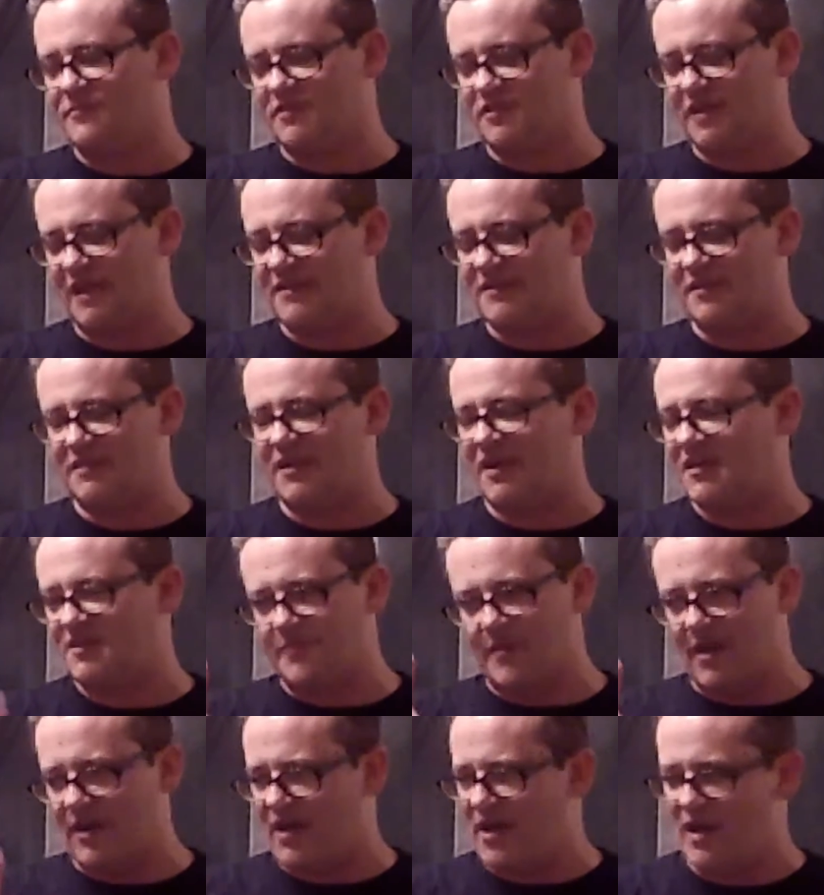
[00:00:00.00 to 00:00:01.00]
Jason Takes
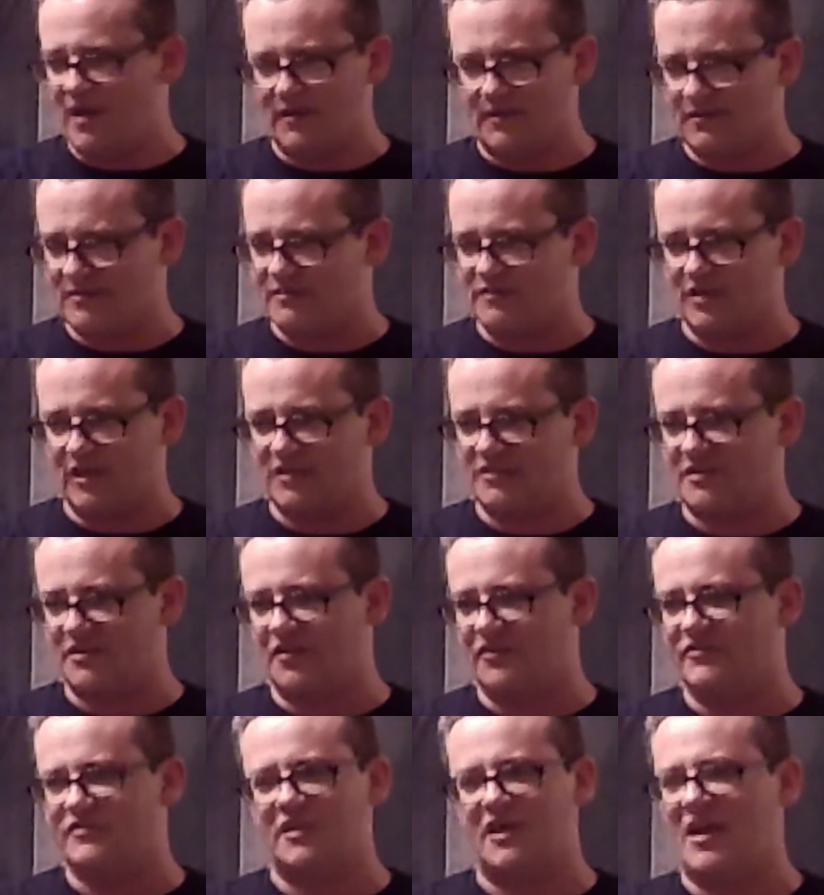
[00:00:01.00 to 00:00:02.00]
Manhattan. Jason
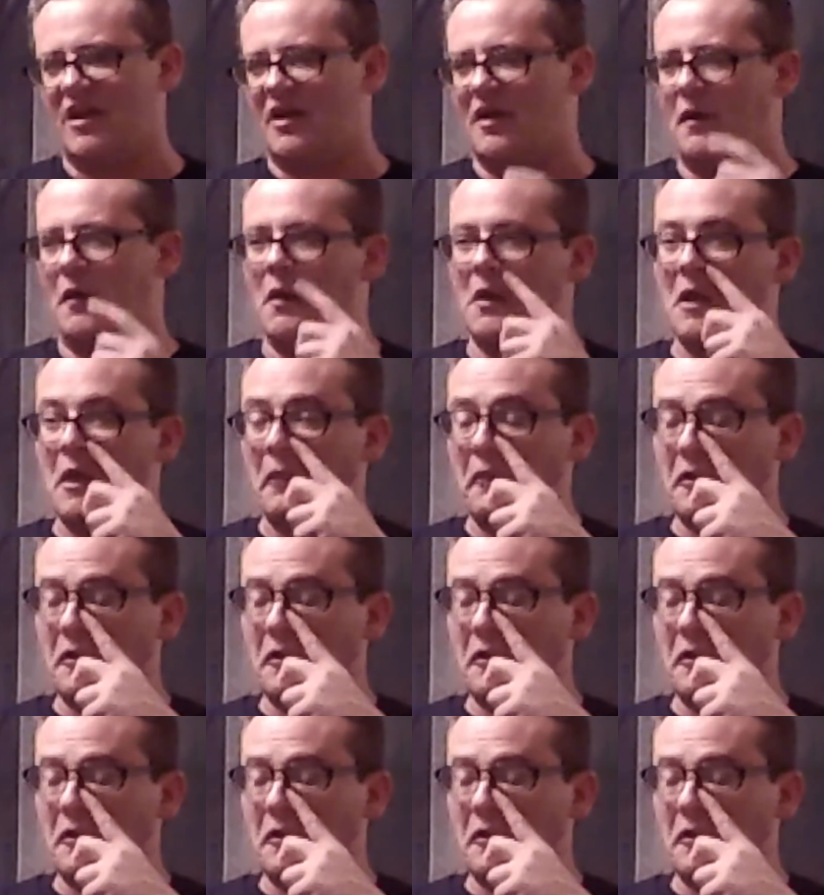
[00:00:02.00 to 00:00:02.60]
Goes to Hell.